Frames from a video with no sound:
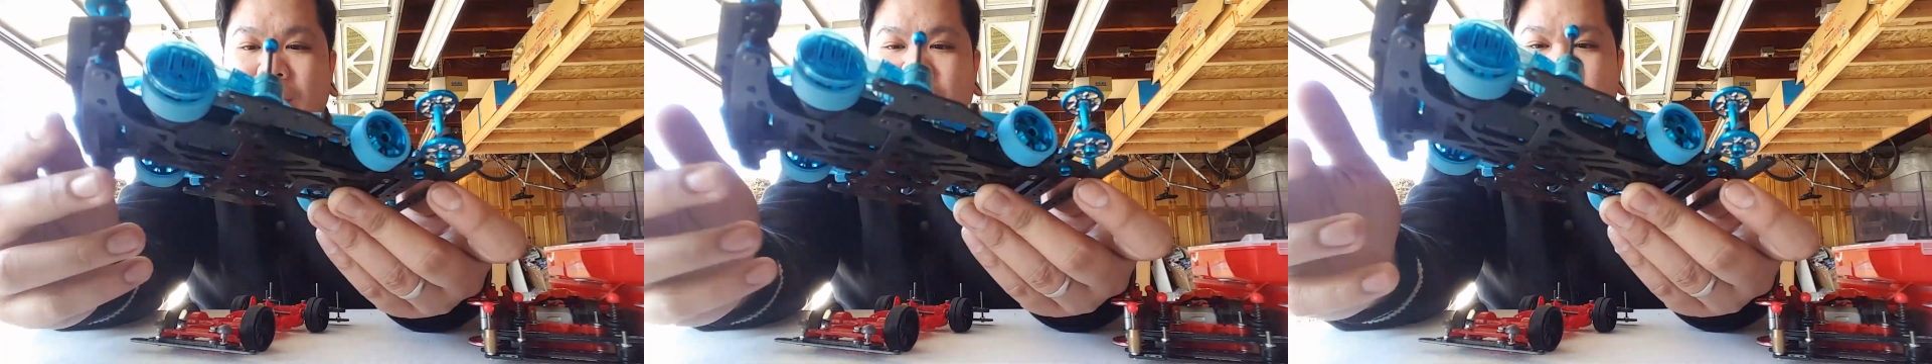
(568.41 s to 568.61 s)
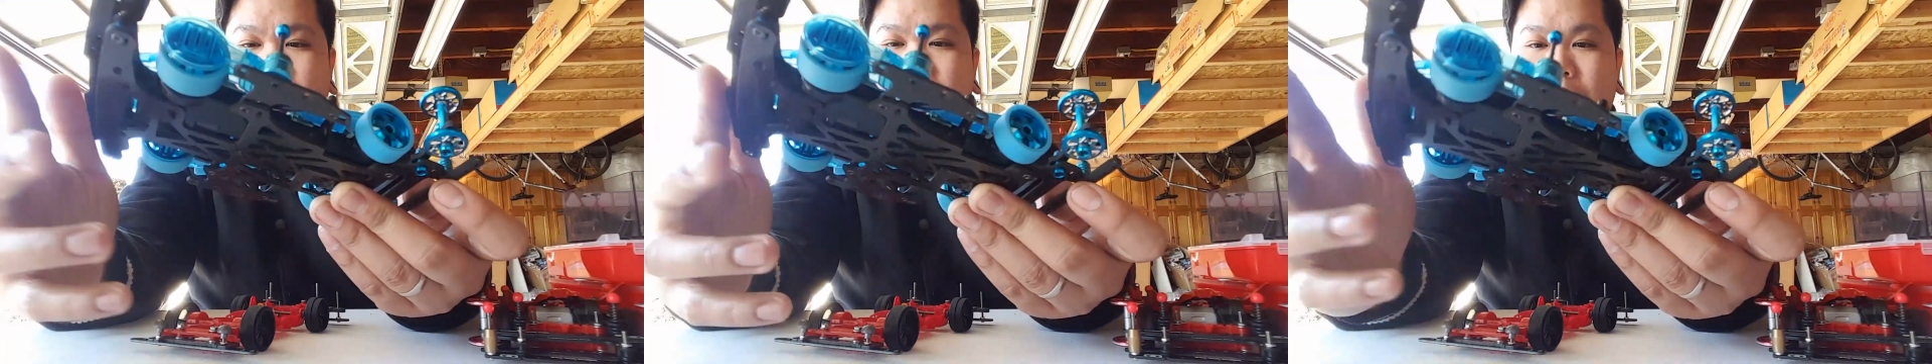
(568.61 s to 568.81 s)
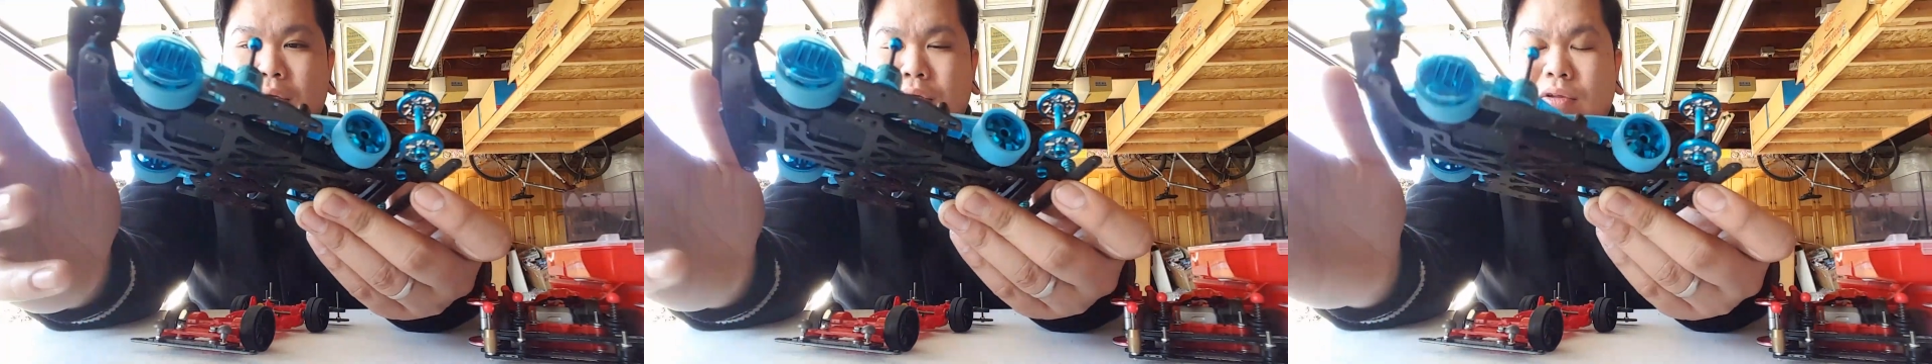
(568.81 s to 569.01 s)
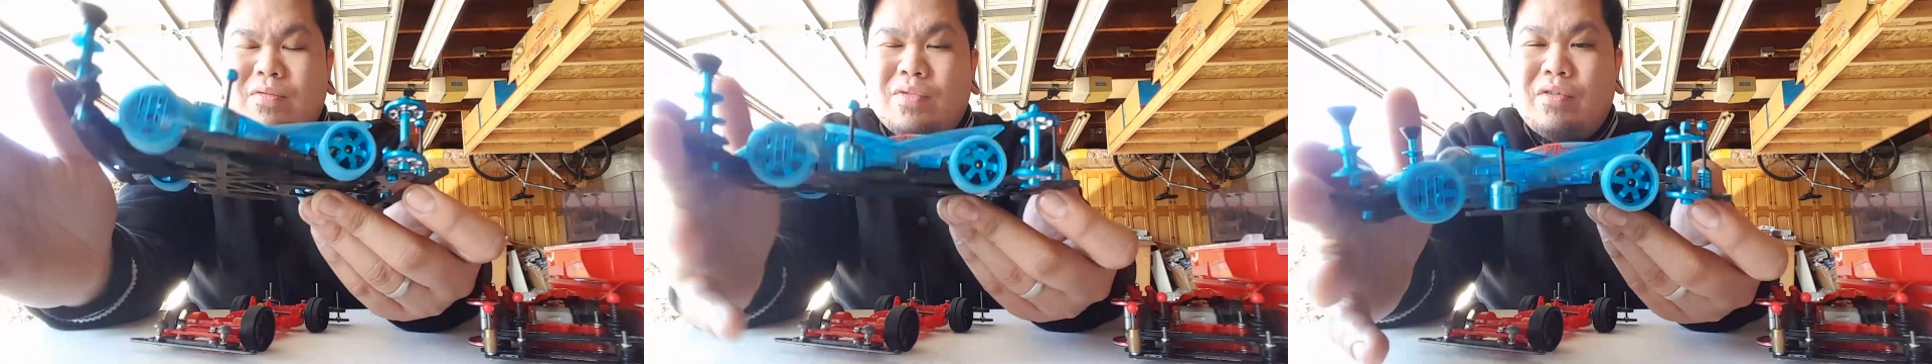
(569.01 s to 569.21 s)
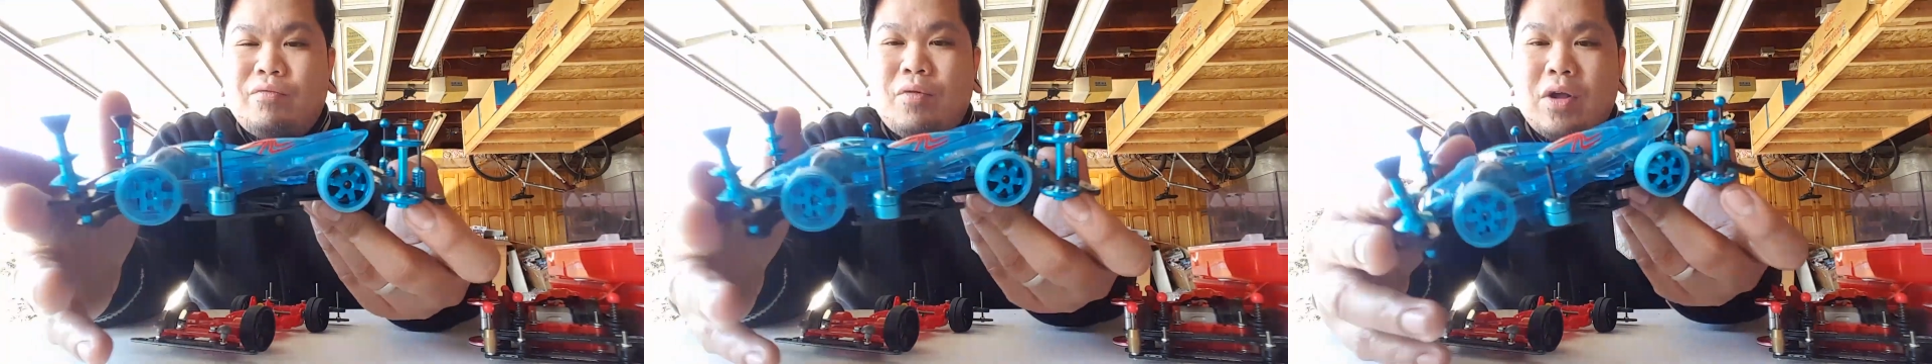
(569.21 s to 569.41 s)
Because
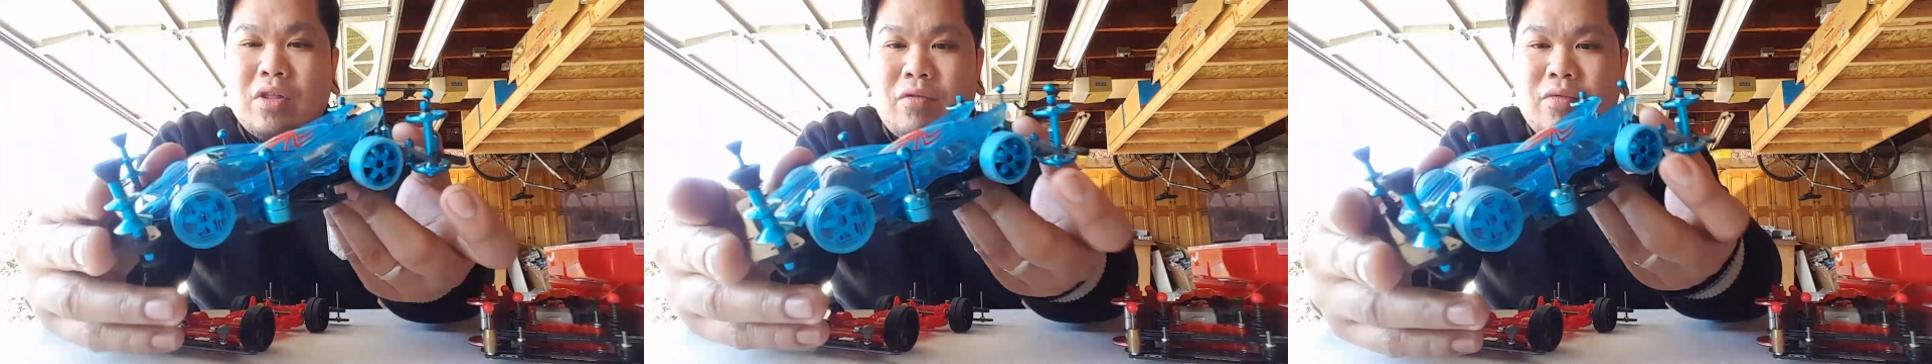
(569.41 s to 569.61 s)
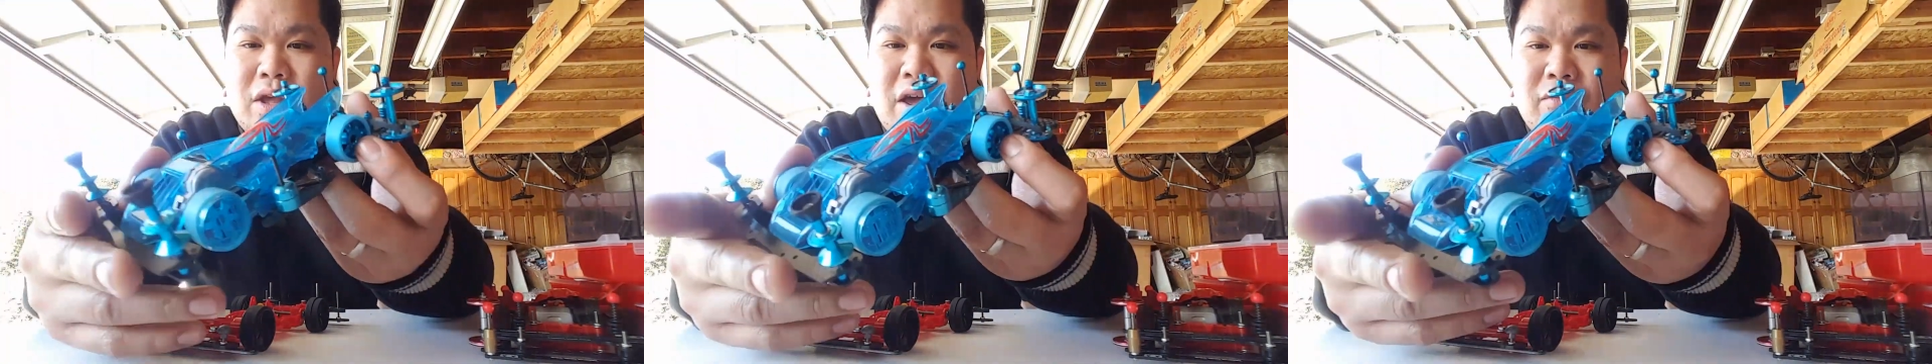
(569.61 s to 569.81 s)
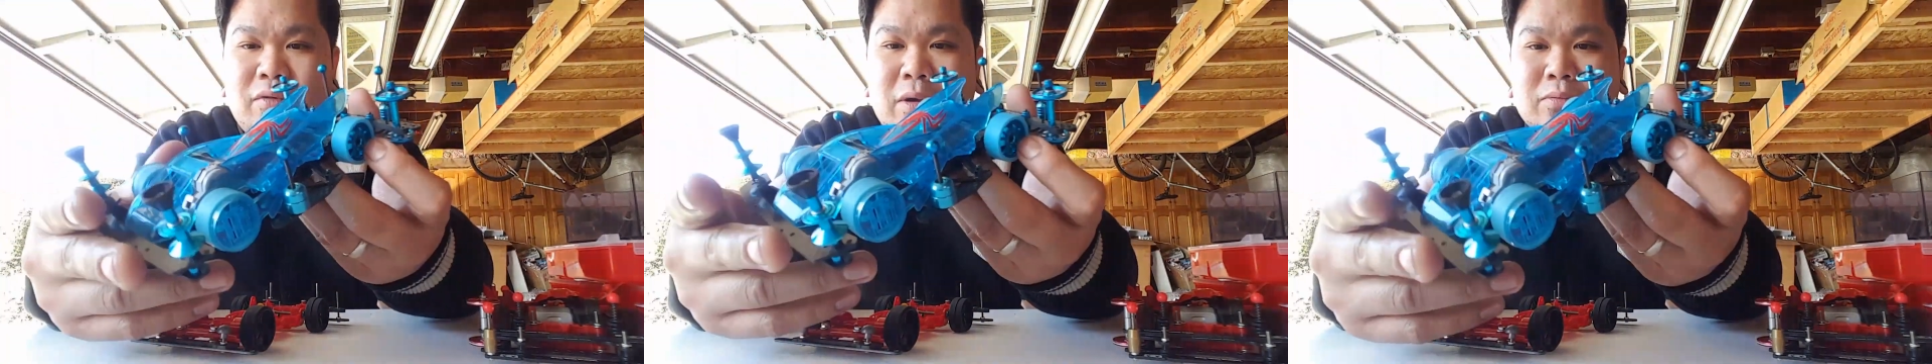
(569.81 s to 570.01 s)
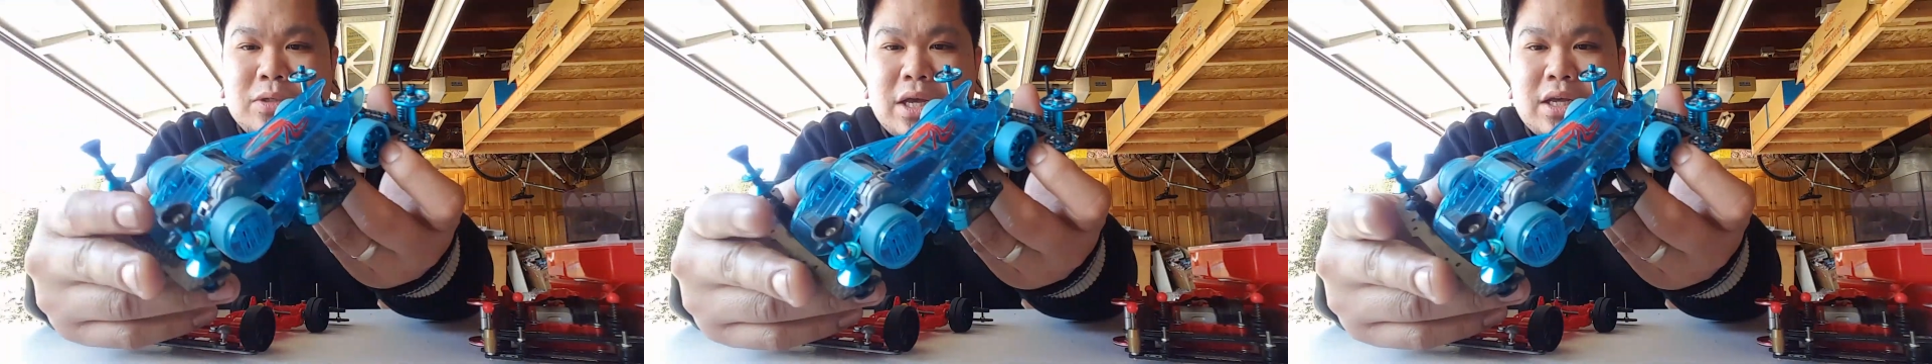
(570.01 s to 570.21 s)
the front of the FM